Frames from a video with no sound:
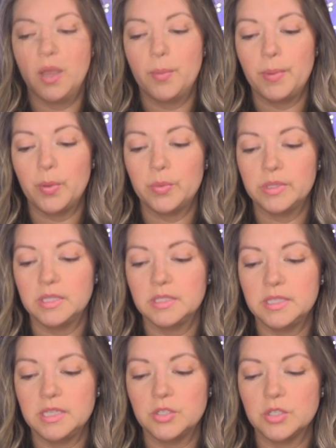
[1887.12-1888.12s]
But when the
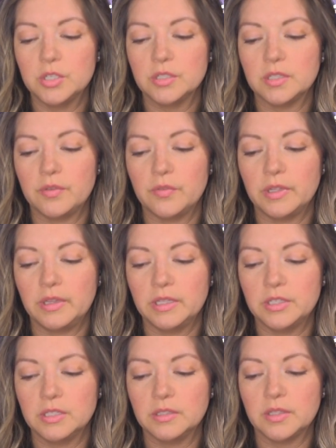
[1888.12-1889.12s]
teachers of
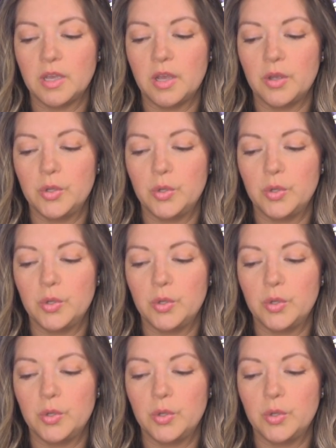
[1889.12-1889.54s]
religious law,